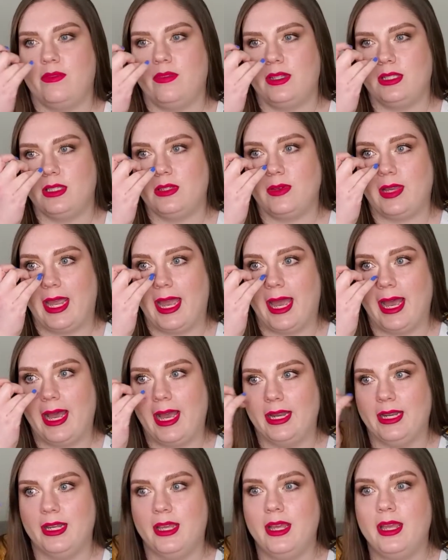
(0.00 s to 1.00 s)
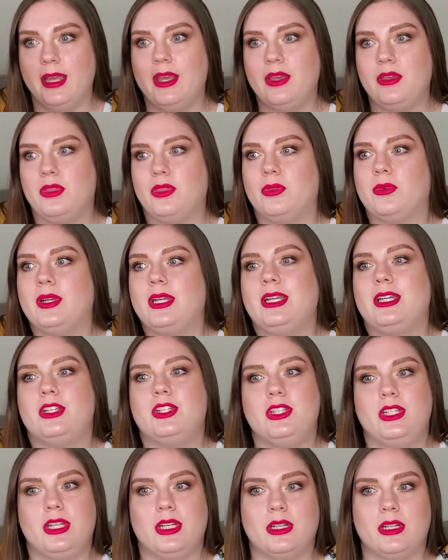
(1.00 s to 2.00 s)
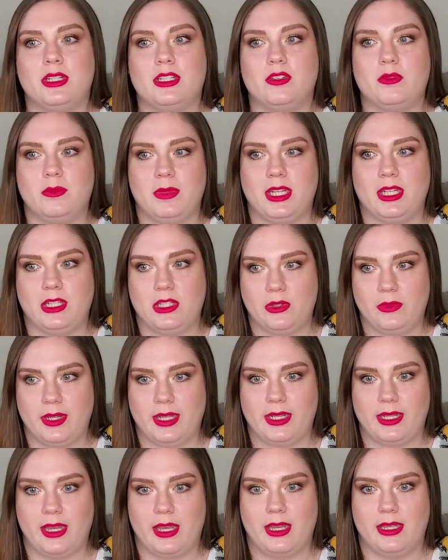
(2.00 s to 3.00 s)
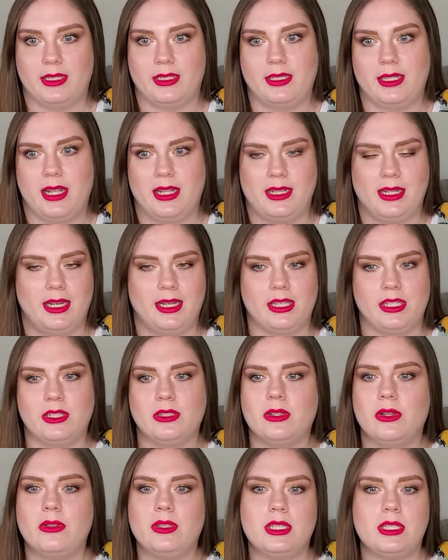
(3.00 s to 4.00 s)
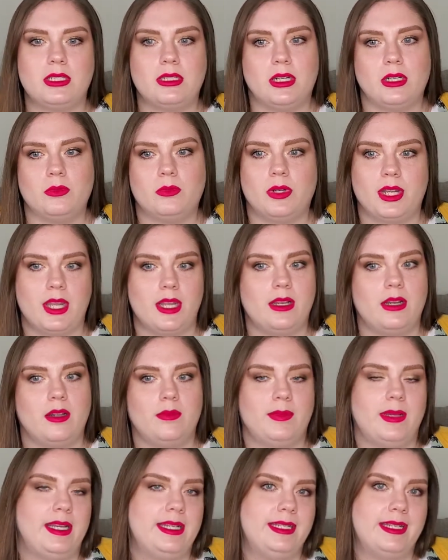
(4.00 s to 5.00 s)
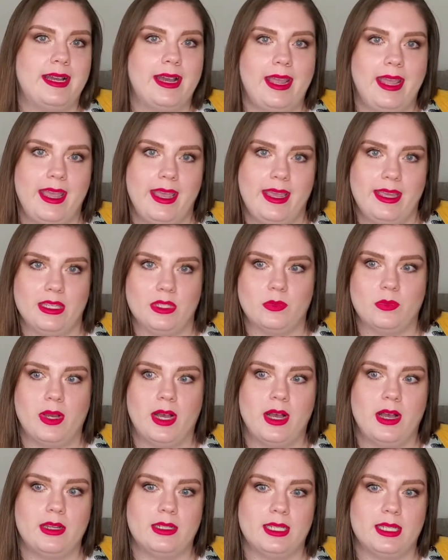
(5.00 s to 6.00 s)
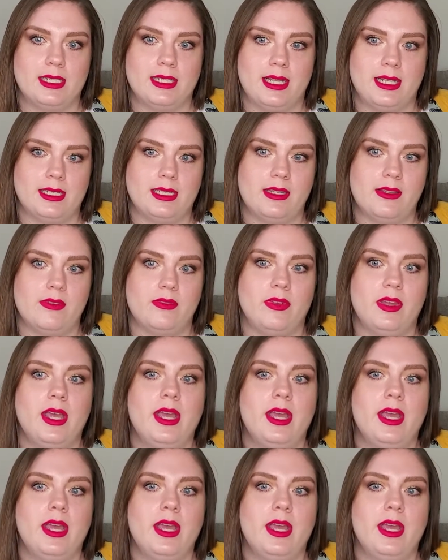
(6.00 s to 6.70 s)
And so I had 3-ish years of me doing this, and then I slowly started working on my diet as well, in a sense of